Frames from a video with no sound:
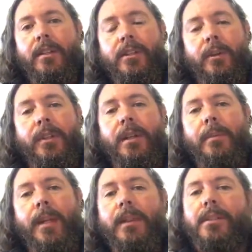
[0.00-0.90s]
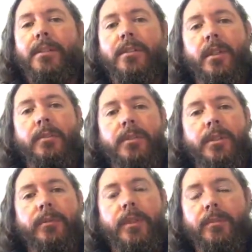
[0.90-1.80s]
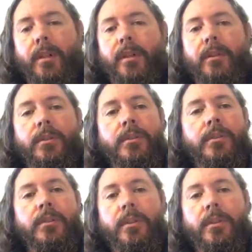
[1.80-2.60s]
So think about this in terms of your funnels,